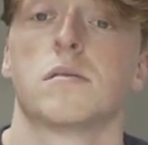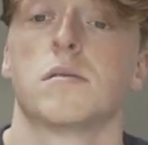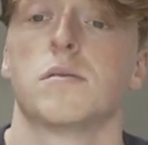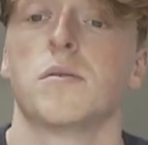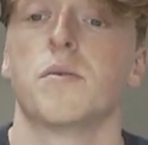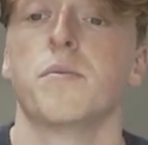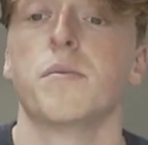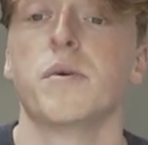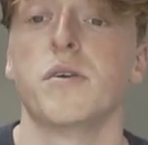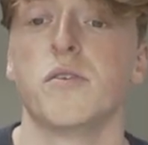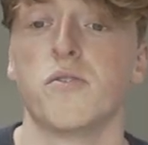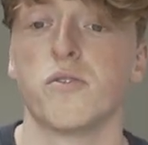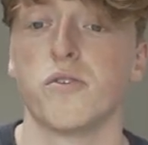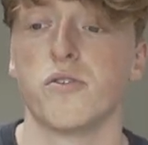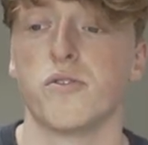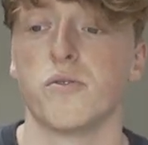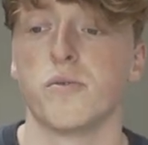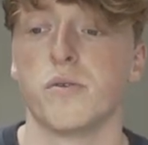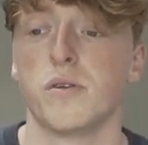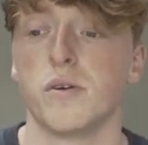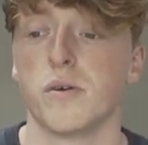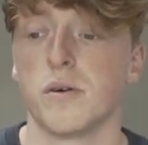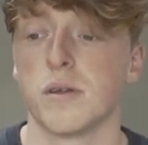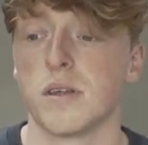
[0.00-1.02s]
well, me and Georgia
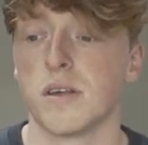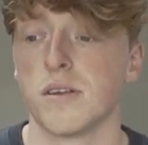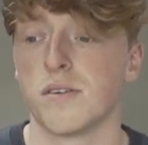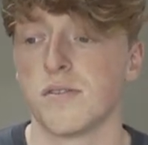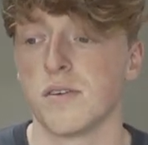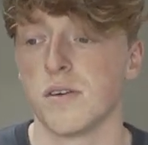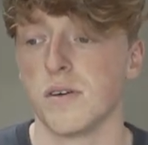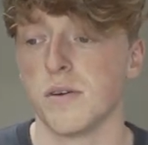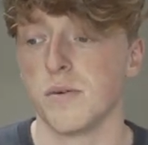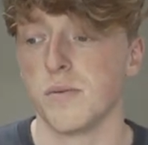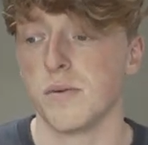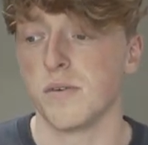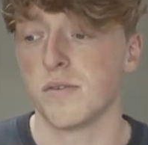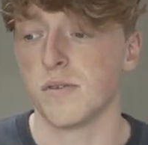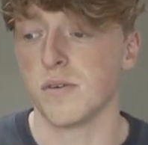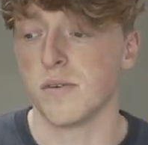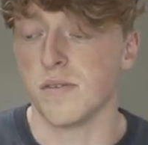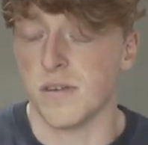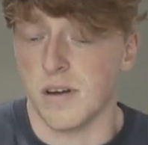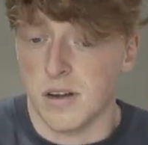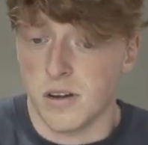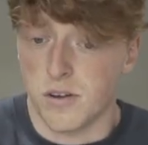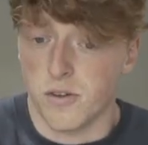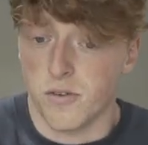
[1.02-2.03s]
were doing it so we
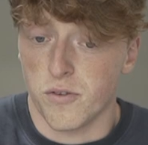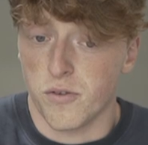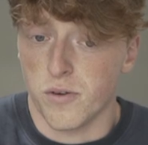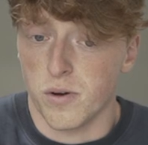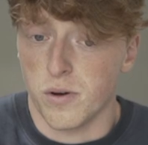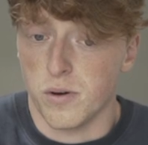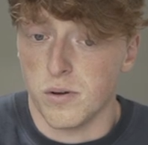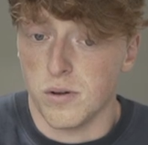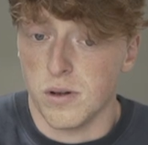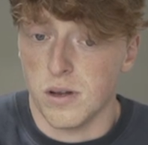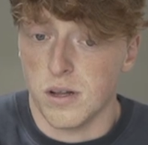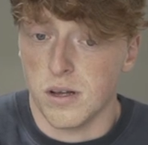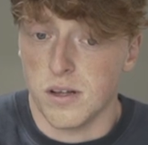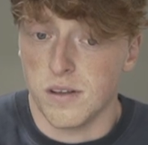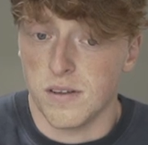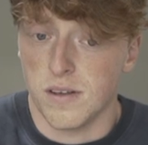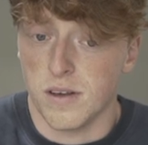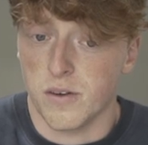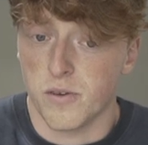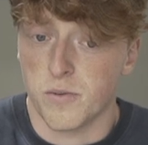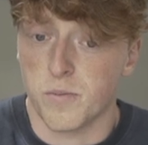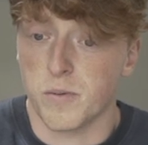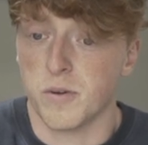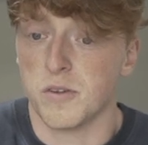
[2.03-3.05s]
sort of had control and
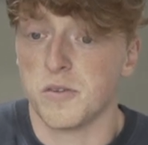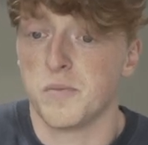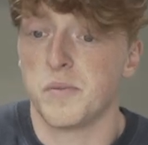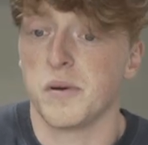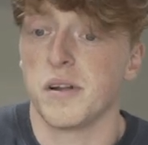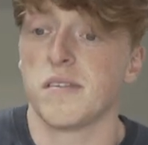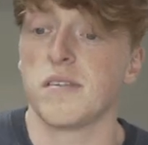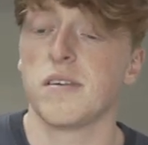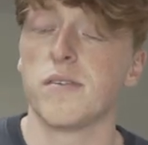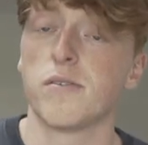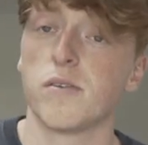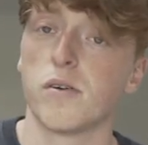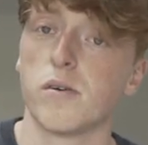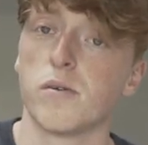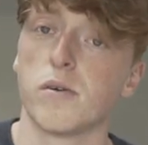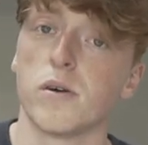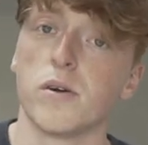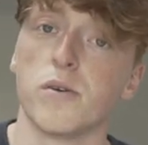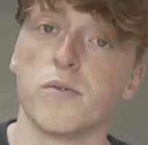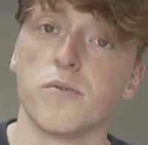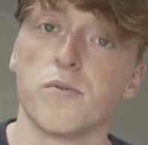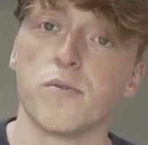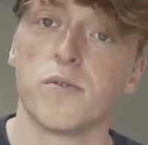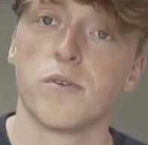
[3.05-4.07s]
take responsibility for our
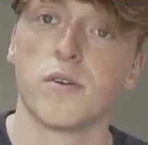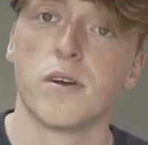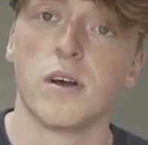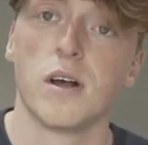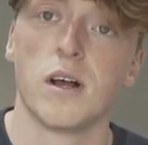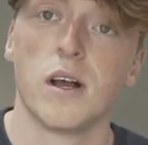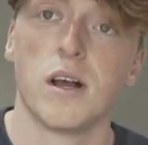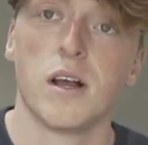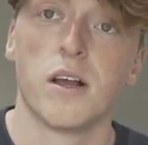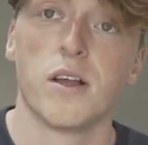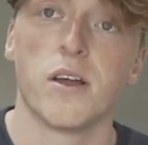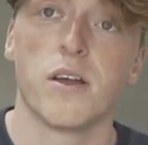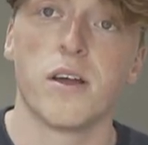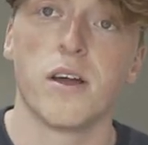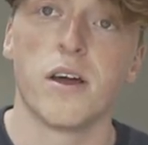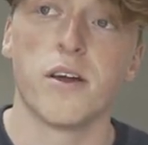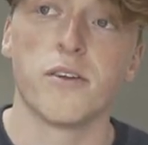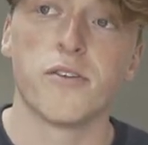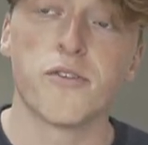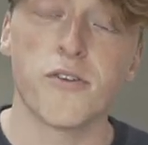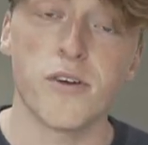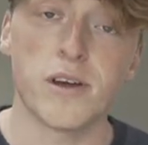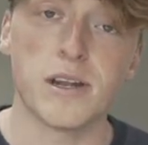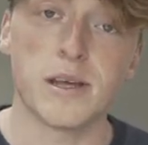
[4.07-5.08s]
own
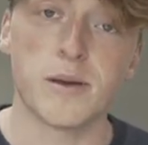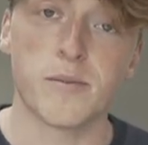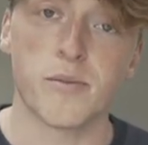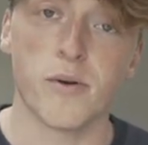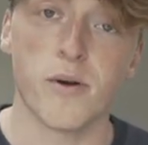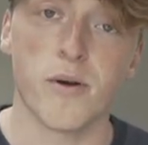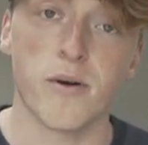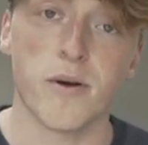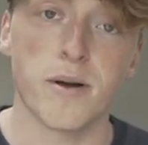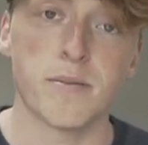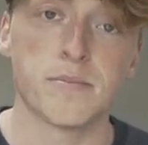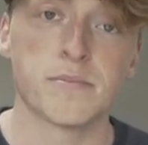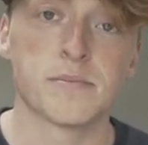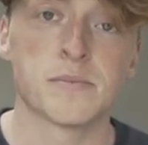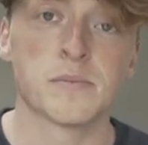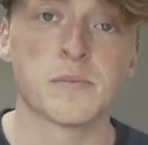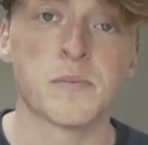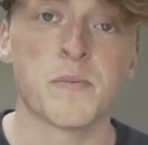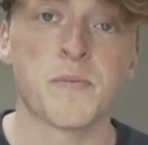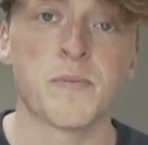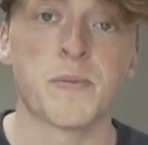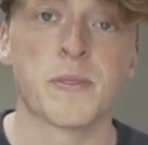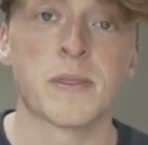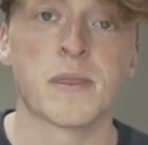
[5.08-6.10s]
training program.
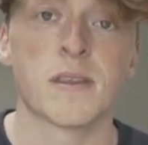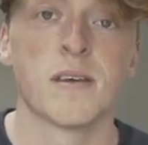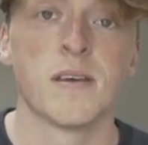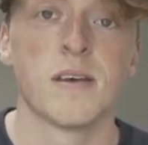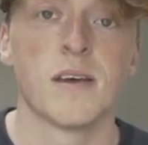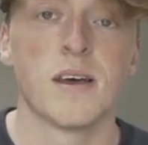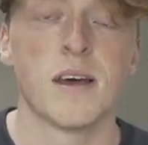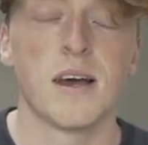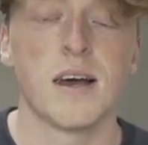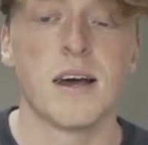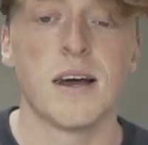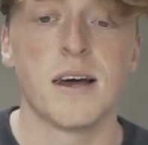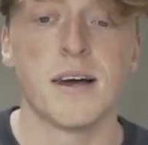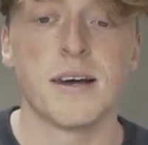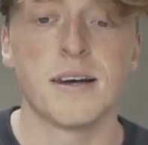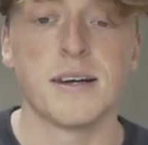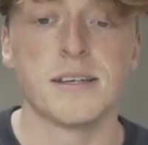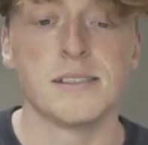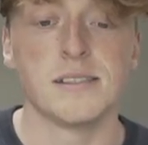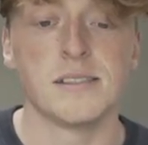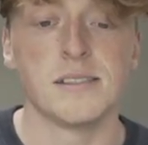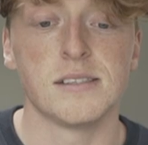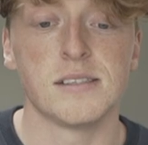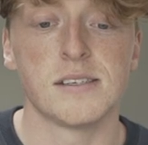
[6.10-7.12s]

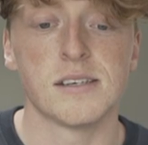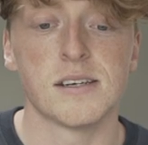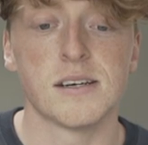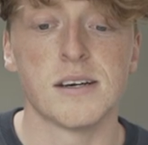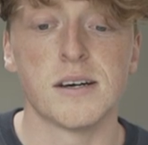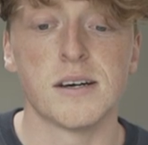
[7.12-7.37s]
And